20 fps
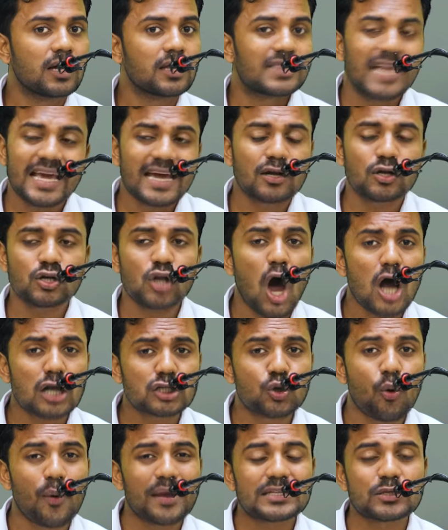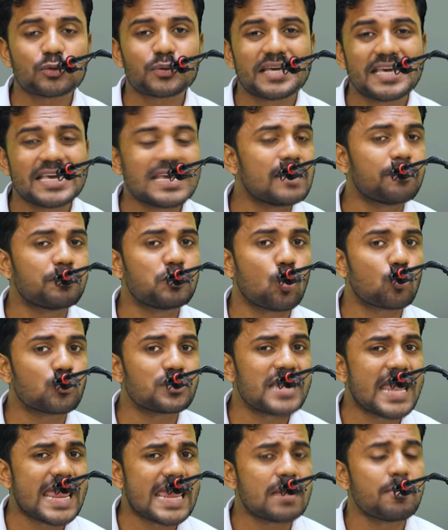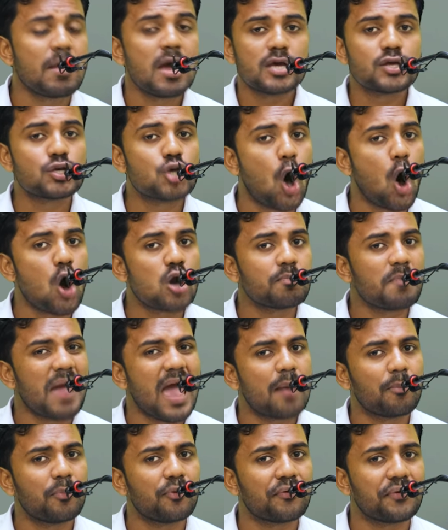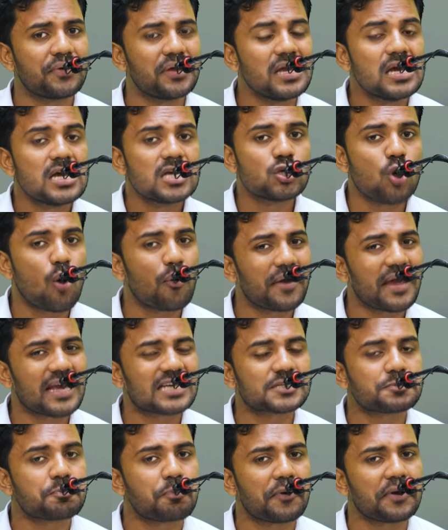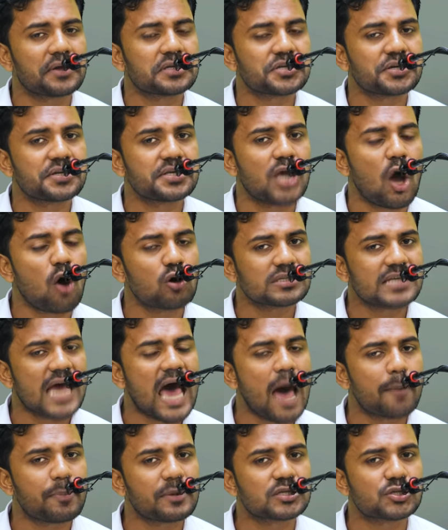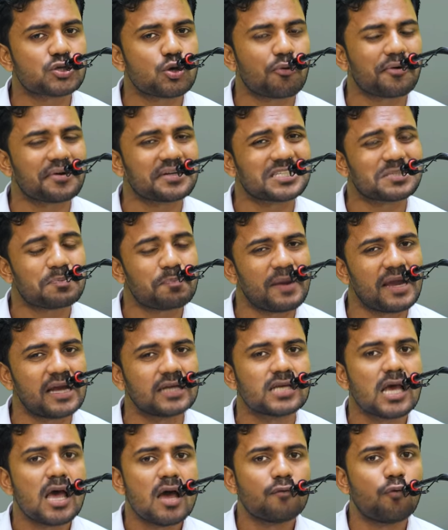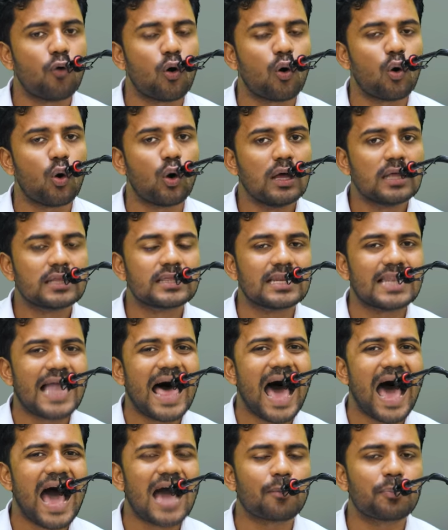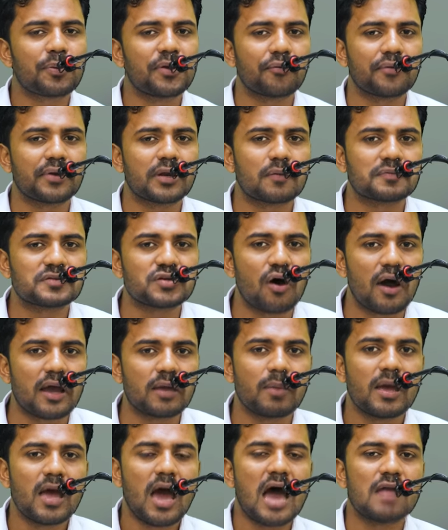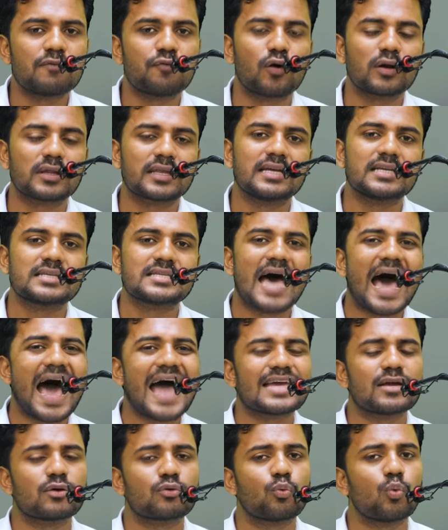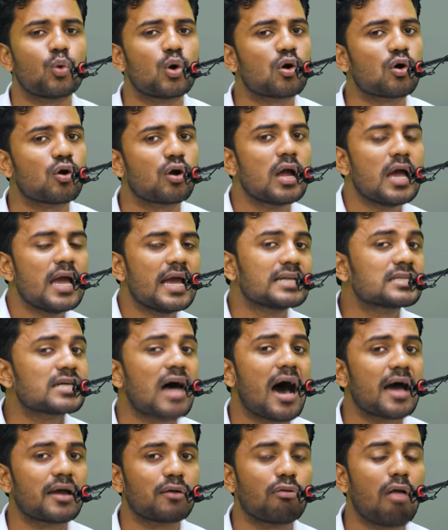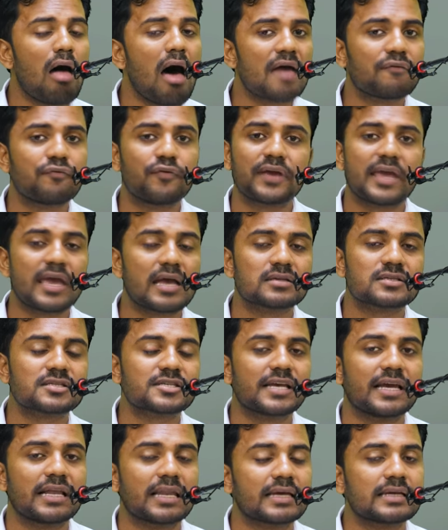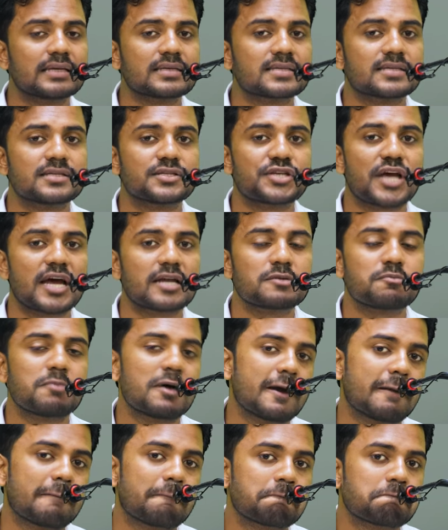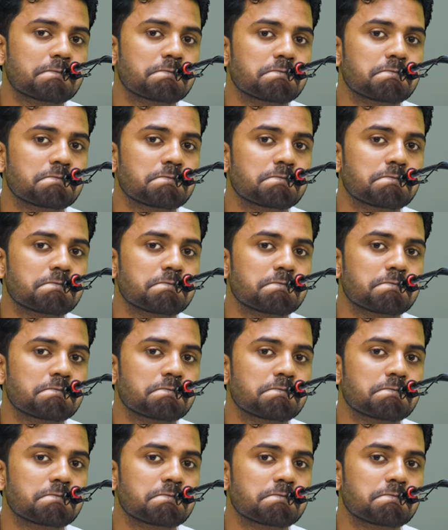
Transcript: They are not going to keep your name, your memory, your expression, your topics, your speech for the long period of time and for the entire world, entire life, we can say, ladies and gentlemen.